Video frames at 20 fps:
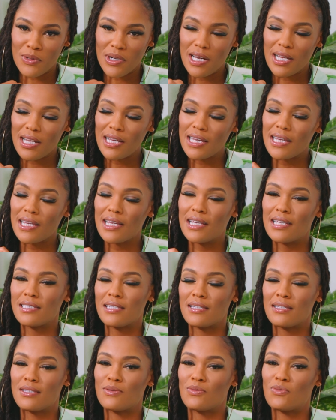gonna get
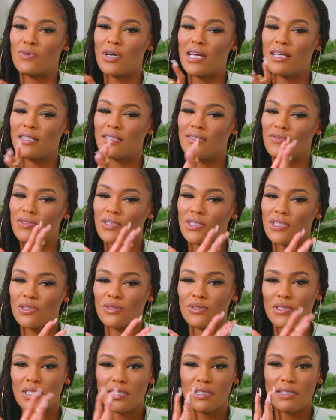into some ways for you
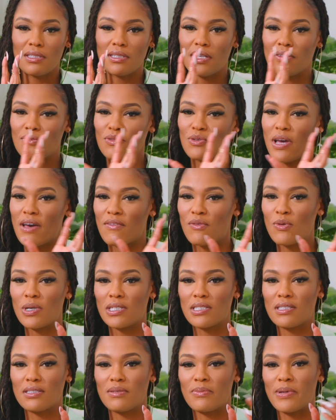to, if you have
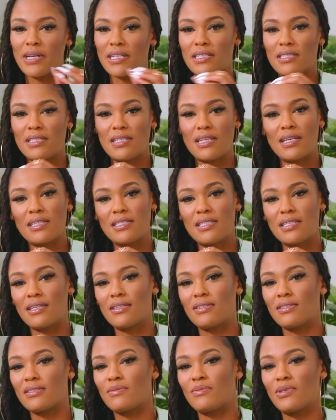questions about the tech
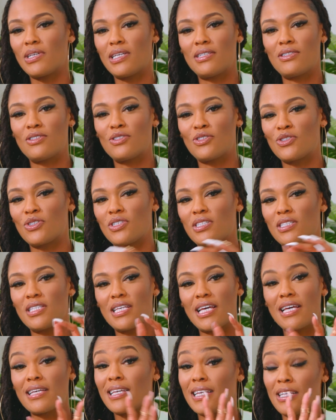
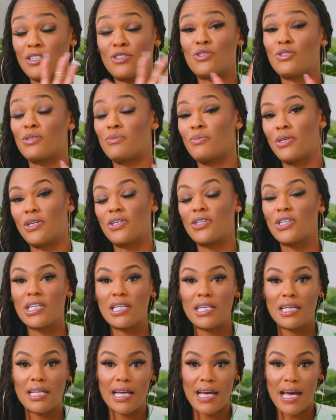industry
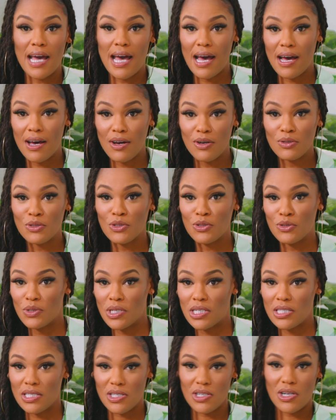period, and how you
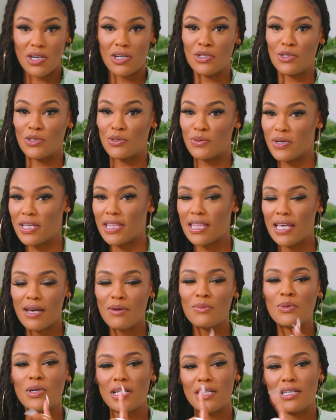can start doing that.
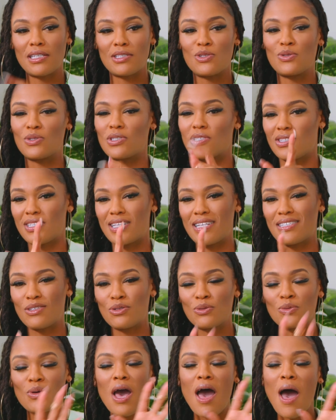We're gonna get to it. So stay
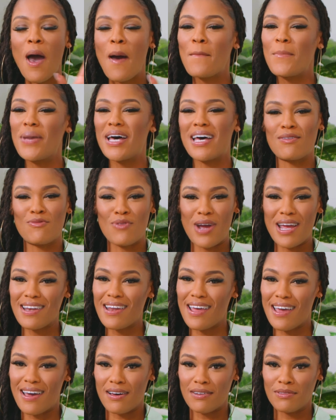tuned. But right
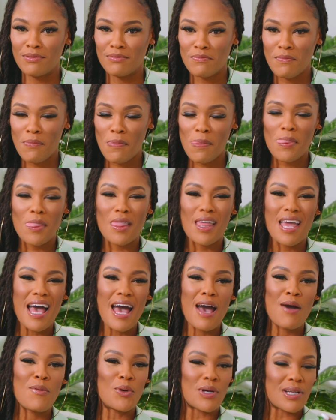now,
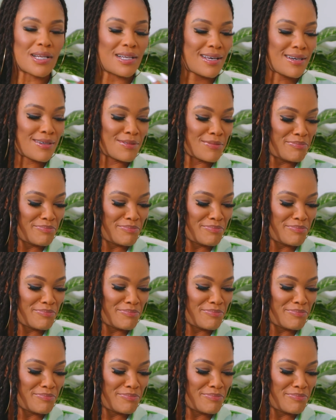I want to know,